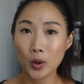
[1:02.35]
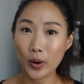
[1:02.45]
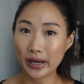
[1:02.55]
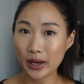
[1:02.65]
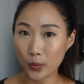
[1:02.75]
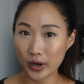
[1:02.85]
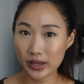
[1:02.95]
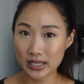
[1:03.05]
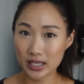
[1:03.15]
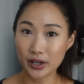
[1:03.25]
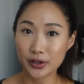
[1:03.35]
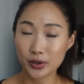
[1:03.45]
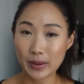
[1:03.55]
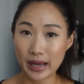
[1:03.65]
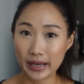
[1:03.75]
when I wear this
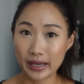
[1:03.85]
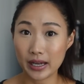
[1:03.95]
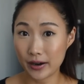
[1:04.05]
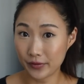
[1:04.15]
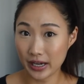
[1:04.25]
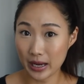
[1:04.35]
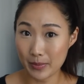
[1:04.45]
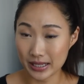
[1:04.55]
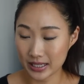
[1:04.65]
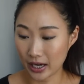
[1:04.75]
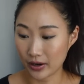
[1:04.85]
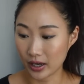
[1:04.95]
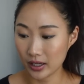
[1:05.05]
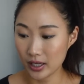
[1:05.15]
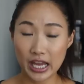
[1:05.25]
under my everyday mascara.